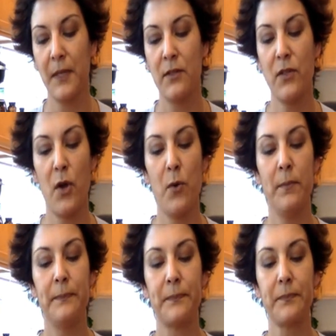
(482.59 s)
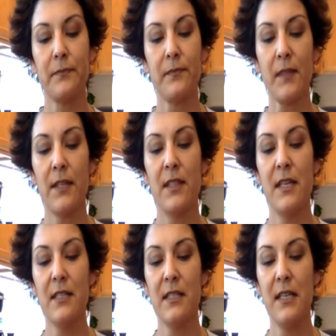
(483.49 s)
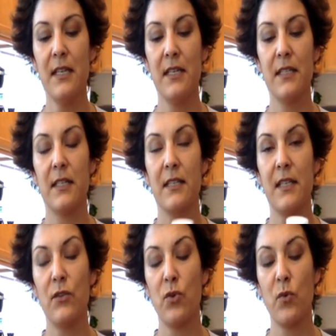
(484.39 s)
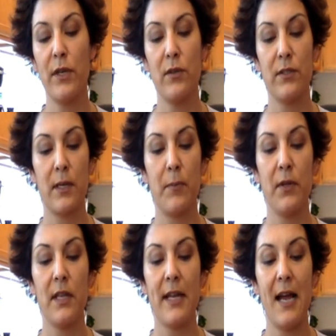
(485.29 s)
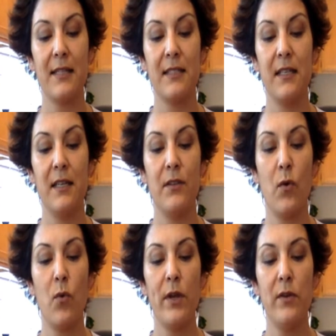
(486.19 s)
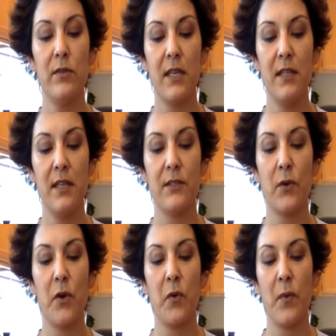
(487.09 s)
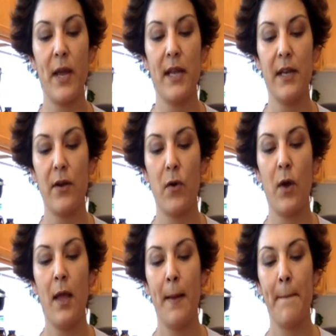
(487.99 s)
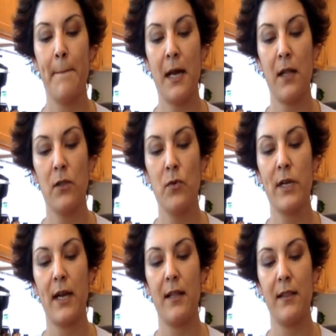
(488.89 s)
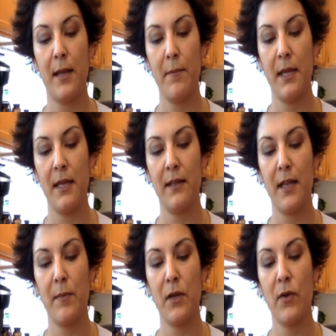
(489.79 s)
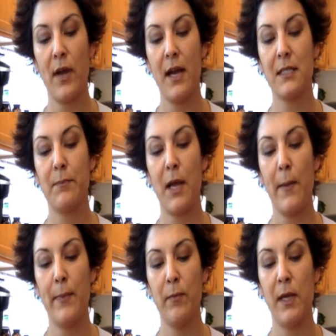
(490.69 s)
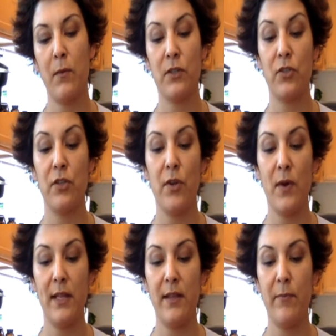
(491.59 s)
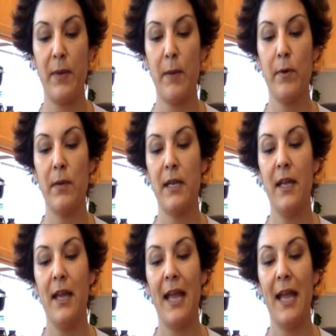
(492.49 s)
So this is essential oils, caprylic acid, and the oils in this are oregano, maluka, lemon, lemongrass, peppermint, which you know I love peppermint,